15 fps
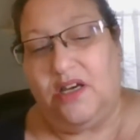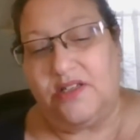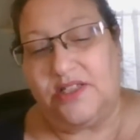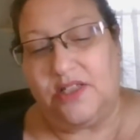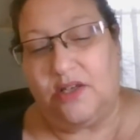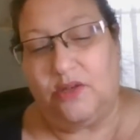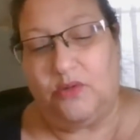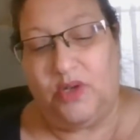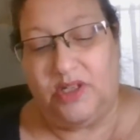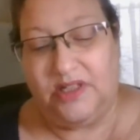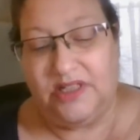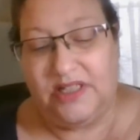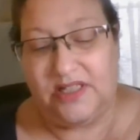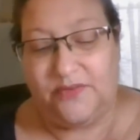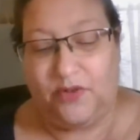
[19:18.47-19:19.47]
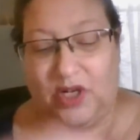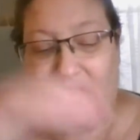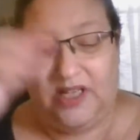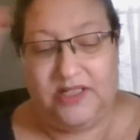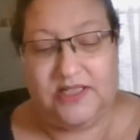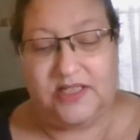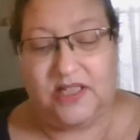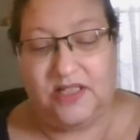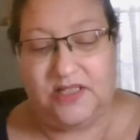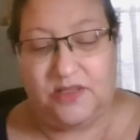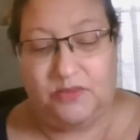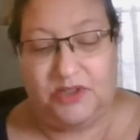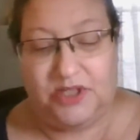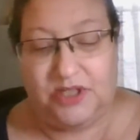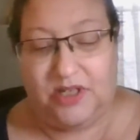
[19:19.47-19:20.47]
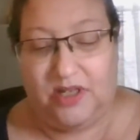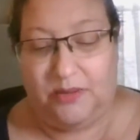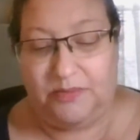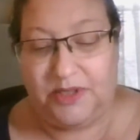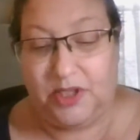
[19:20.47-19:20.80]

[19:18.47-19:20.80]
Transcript: also, well, at least for us, because with